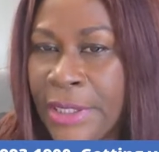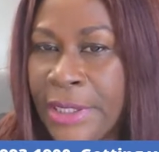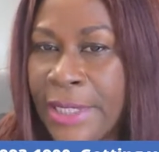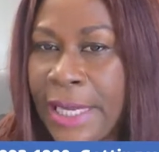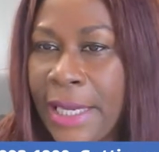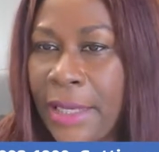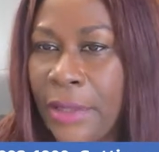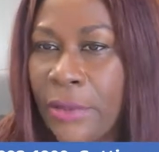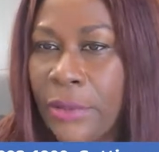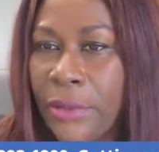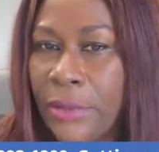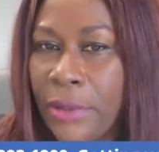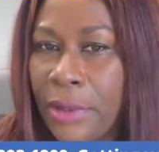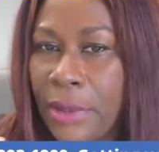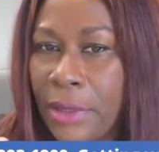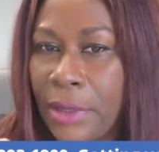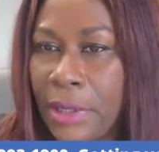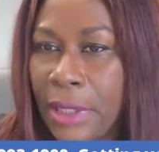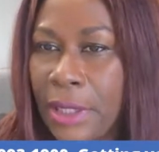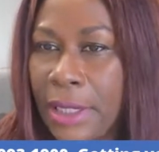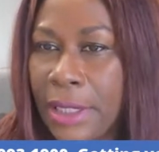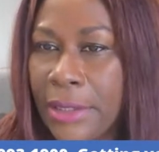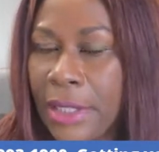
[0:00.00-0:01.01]
Now,
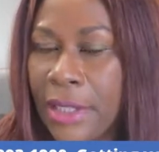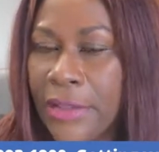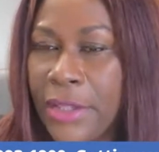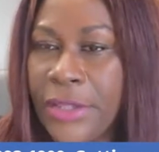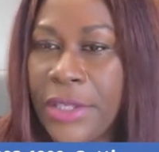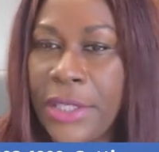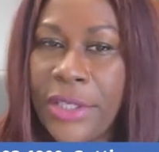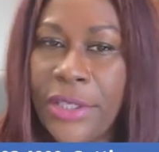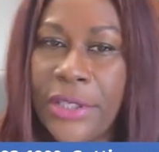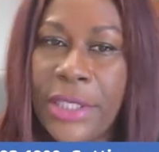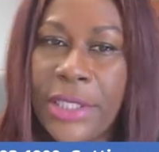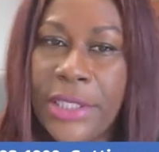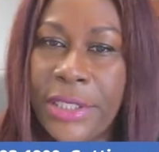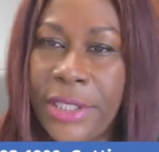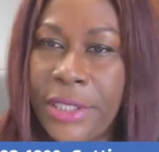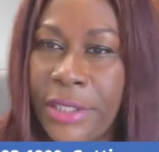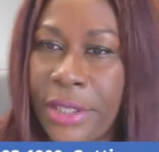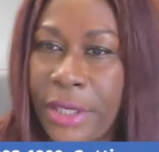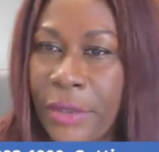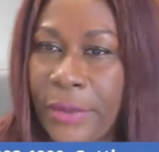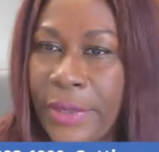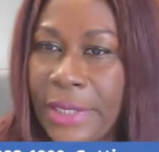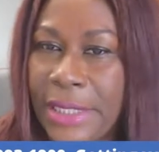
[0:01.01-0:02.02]
another thing you need
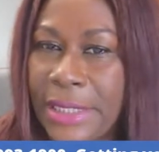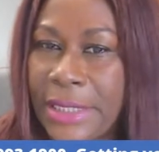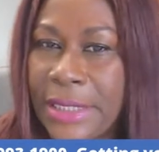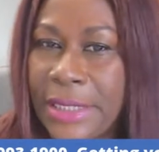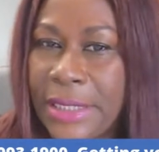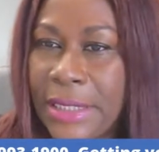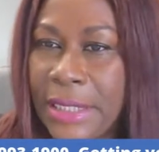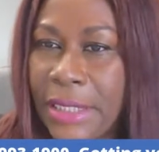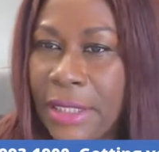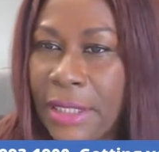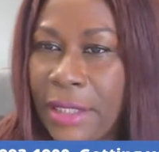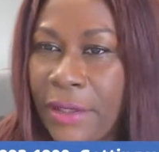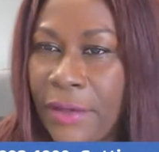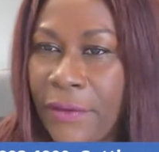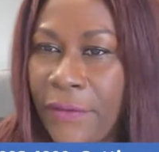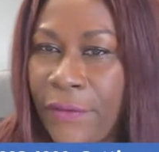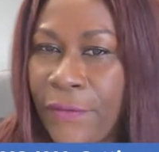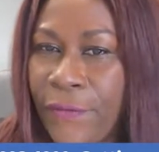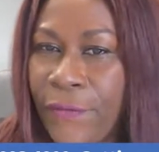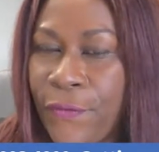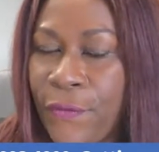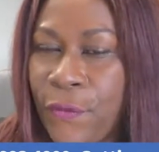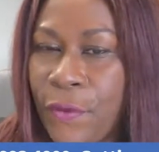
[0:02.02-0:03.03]
to know is
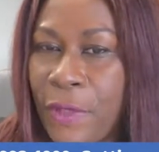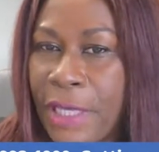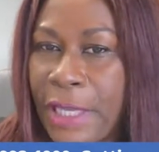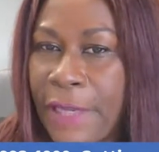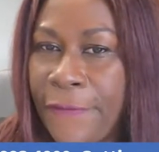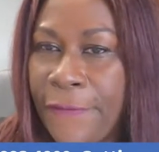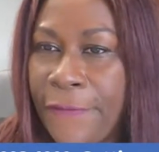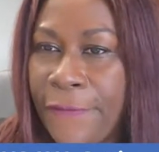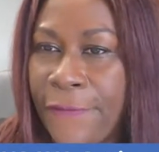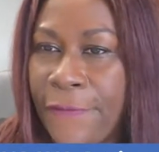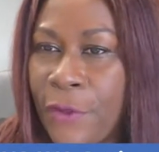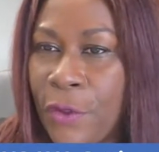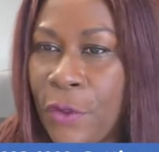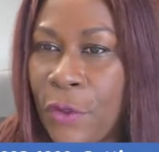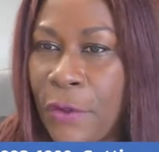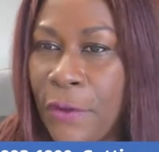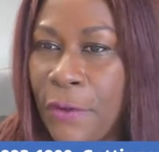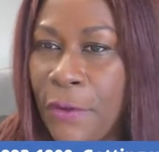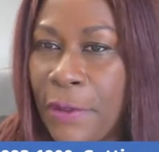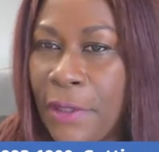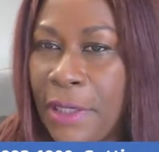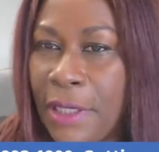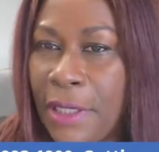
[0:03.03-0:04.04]
if
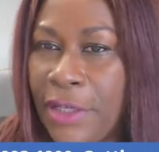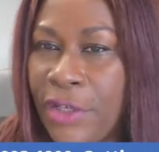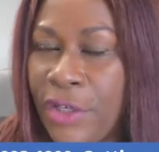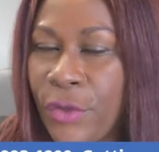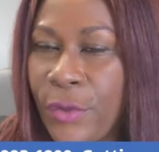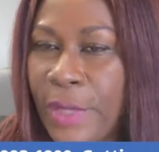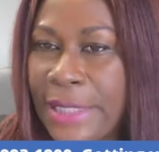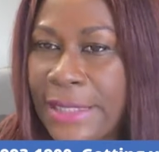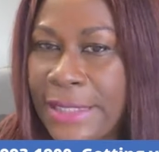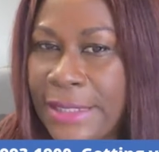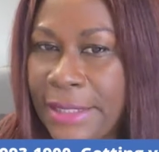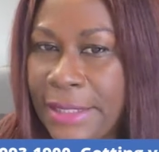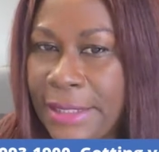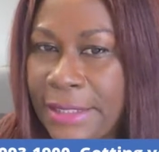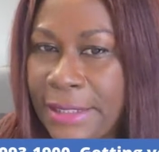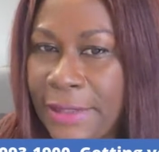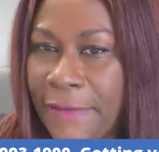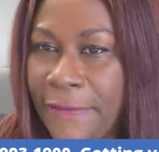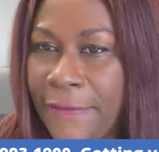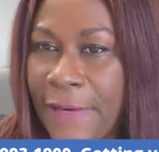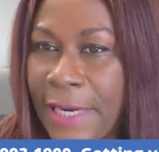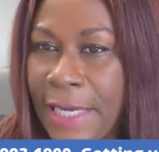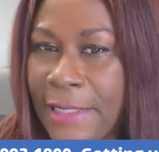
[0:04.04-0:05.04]
you're a US
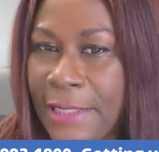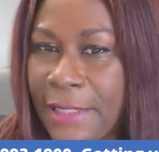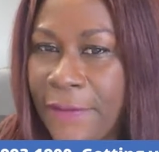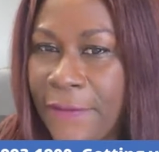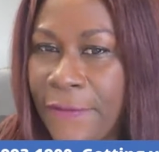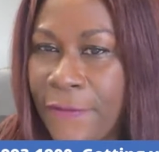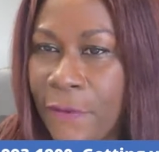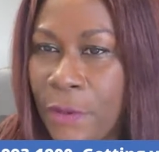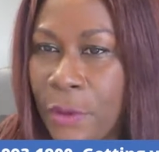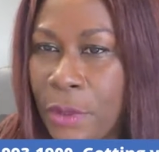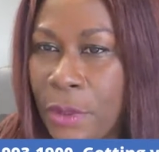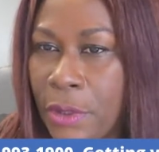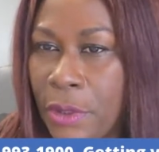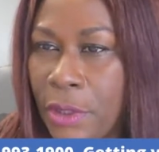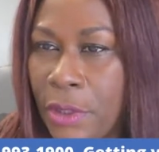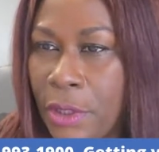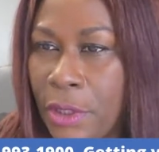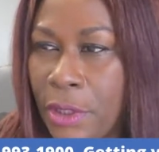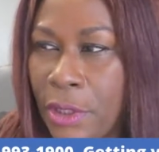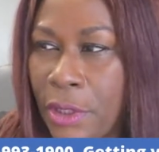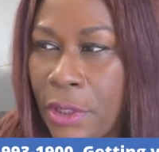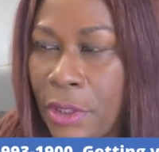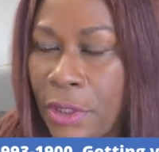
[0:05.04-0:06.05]
citizen filing for
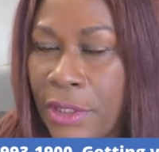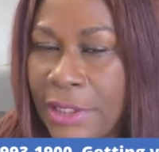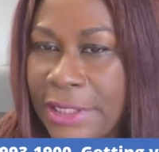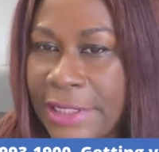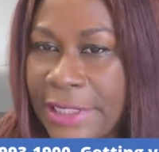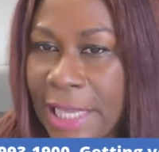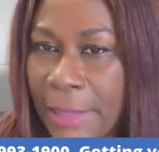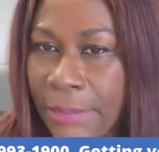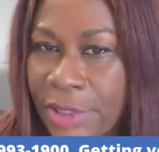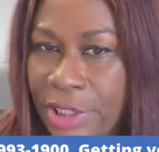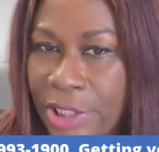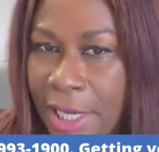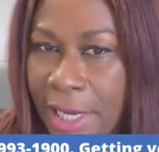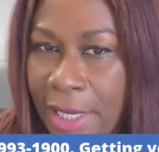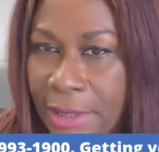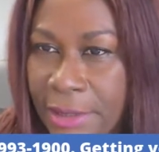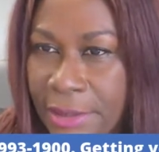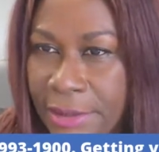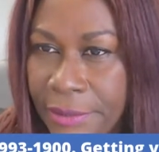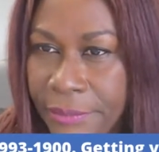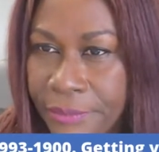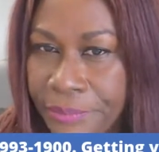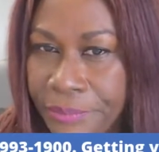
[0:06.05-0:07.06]
a
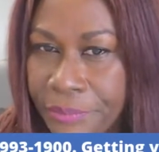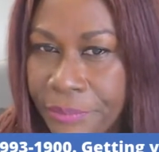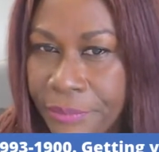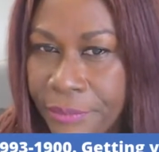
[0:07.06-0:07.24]
stepchild,